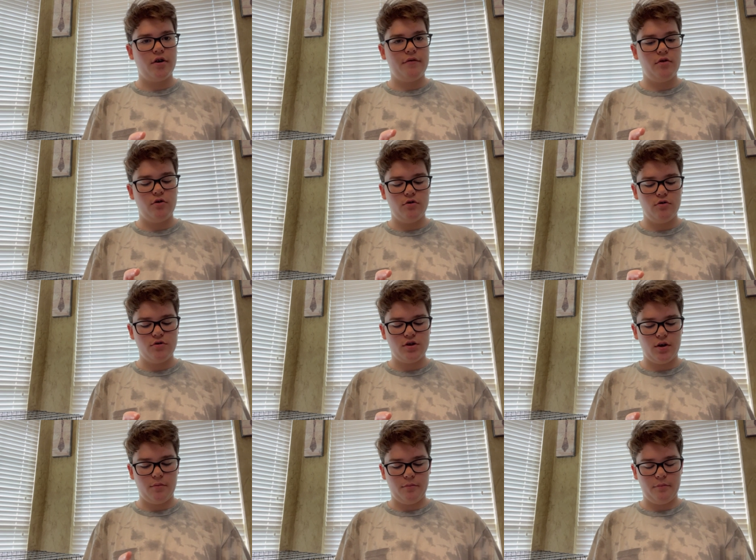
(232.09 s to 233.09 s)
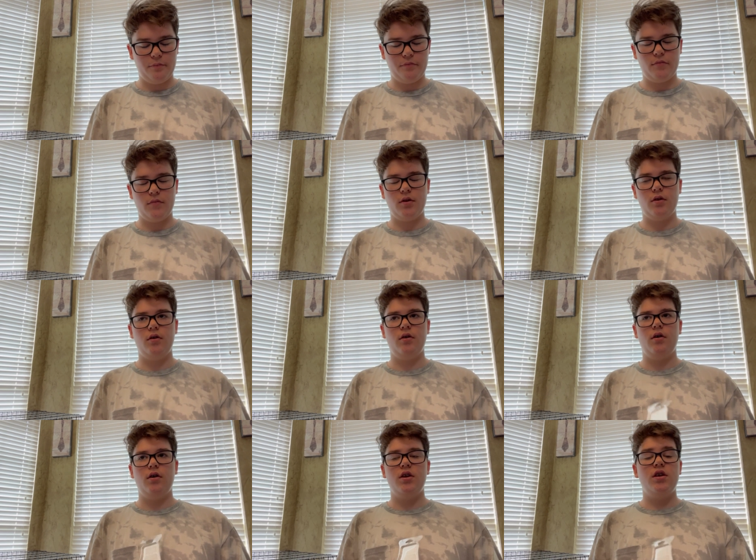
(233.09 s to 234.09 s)
If you use Young
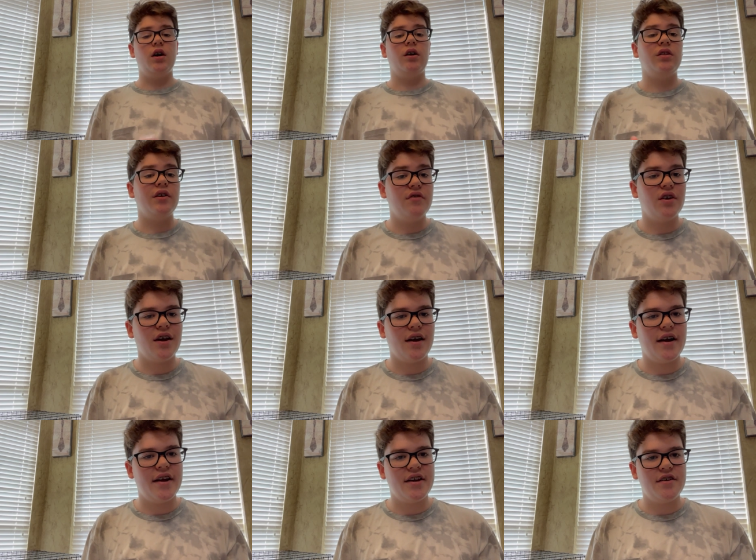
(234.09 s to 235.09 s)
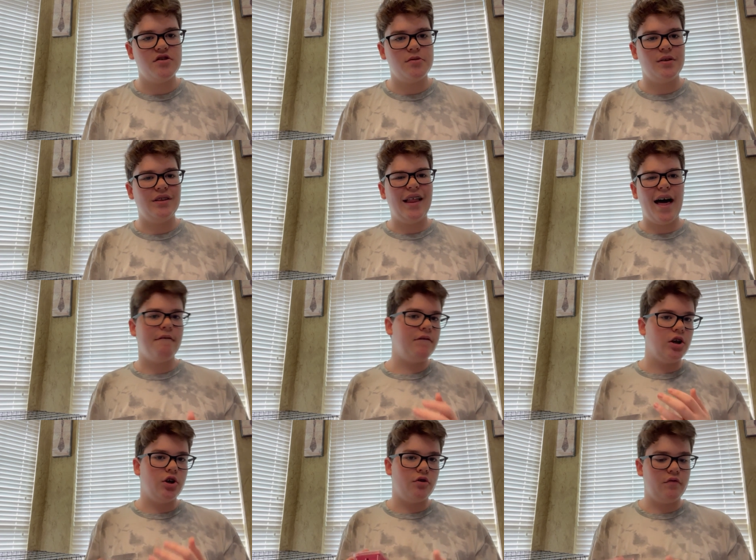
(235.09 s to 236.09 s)
Living, it kind of gives me
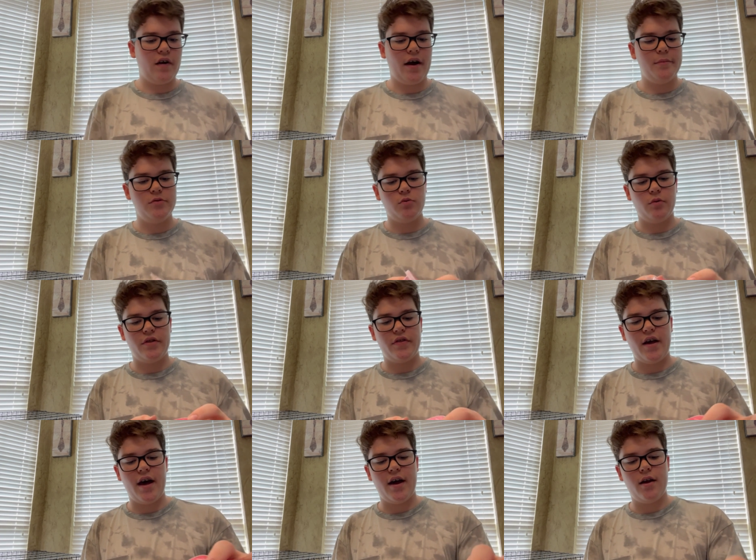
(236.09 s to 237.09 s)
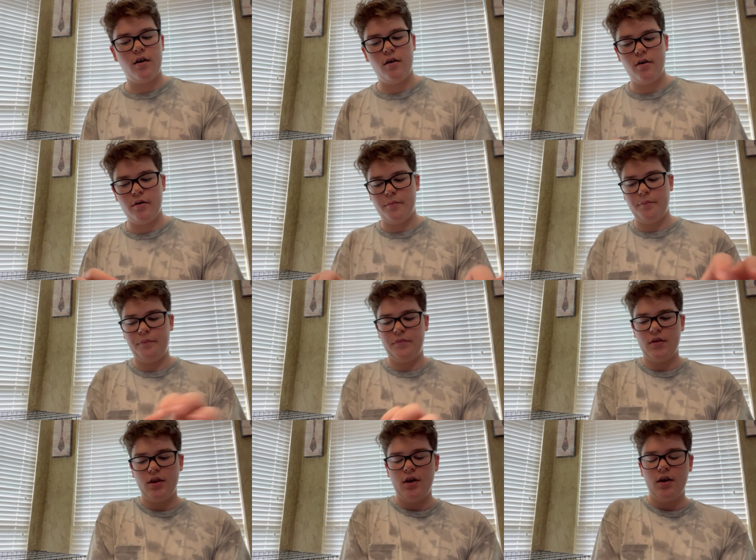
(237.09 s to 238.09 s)
lavender vibes with that.
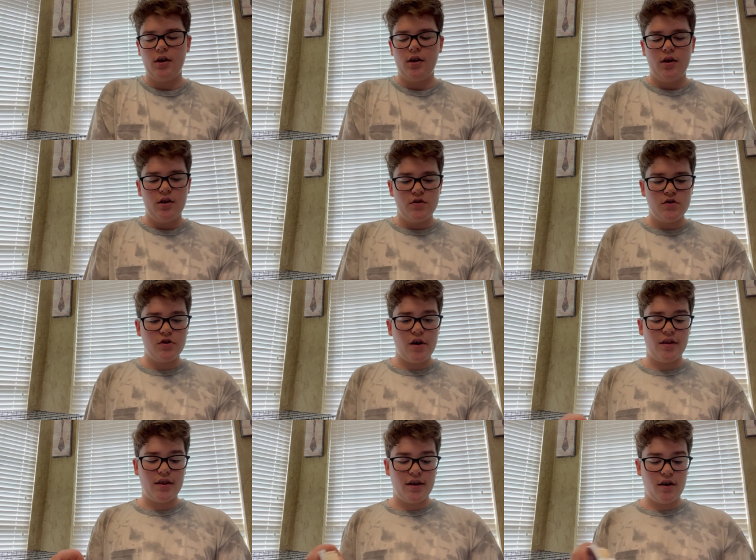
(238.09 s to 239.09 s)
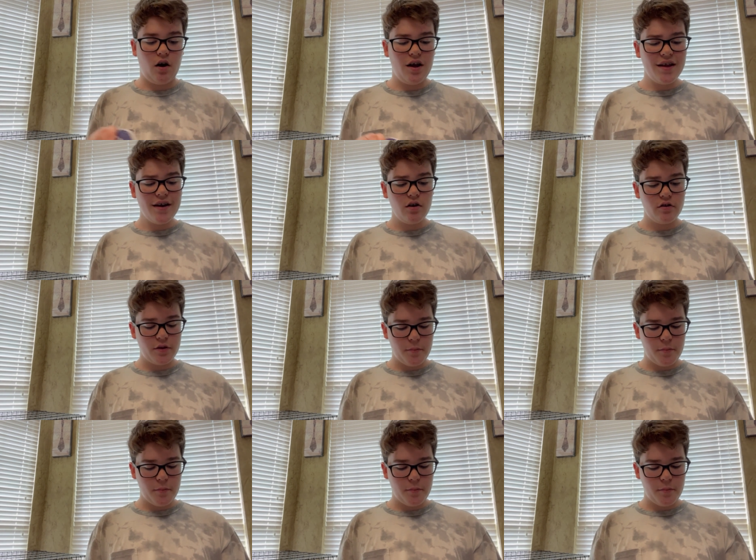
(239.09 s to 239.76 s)
So I like all the